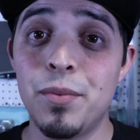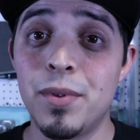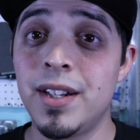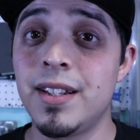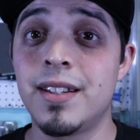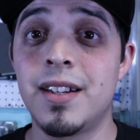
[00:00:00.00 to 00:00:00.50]

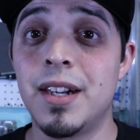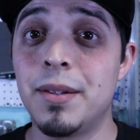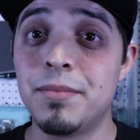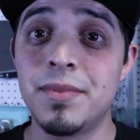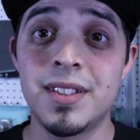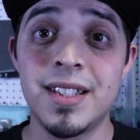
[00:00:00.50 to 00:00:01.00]
what
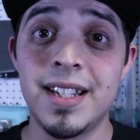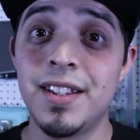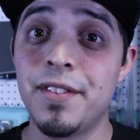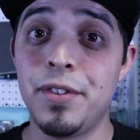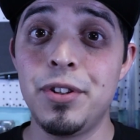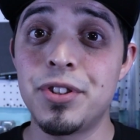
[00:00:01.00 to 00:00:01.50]
comes
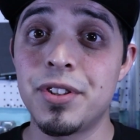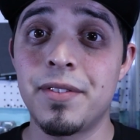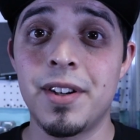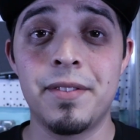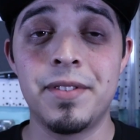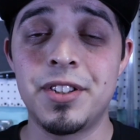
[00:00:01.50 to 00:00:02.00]
in the future
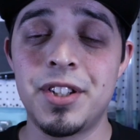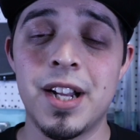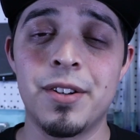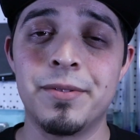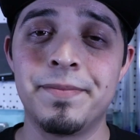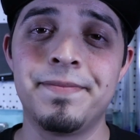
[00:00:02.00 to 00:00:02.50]
of this
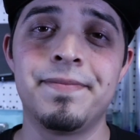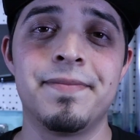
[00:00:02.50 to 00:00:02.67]
channel.